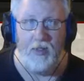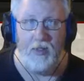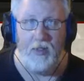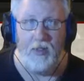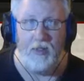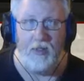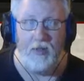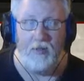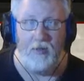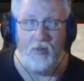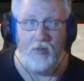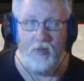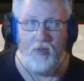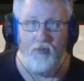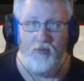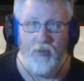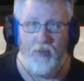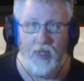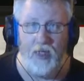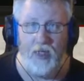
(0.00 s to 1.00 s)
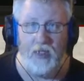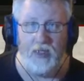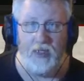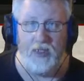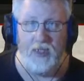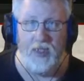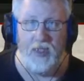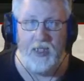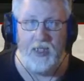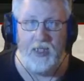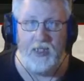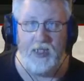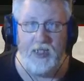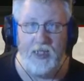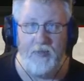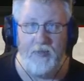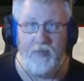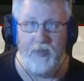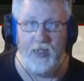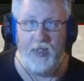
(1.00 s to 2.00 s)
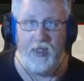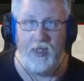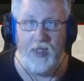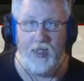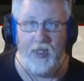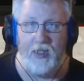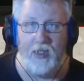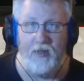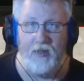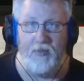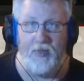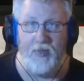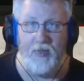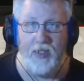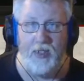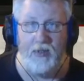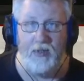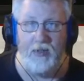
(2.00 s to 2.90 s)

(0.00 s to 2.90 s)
Well, Wolfpack's taking his time to get lined up here,